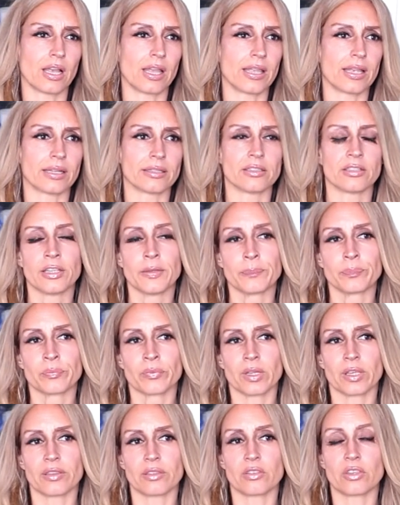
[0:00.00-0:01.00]
And
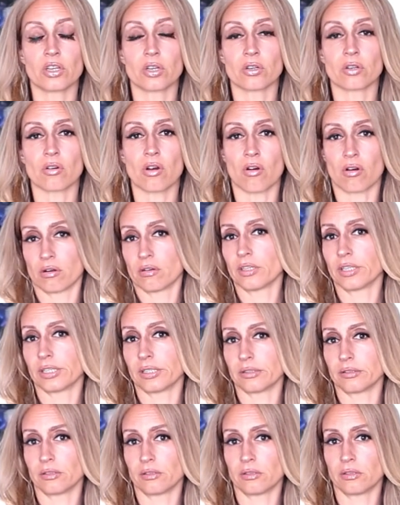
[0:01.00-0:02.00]
there
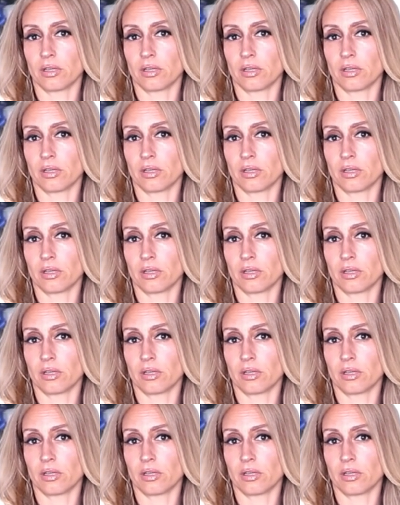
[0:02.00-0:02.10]
aren't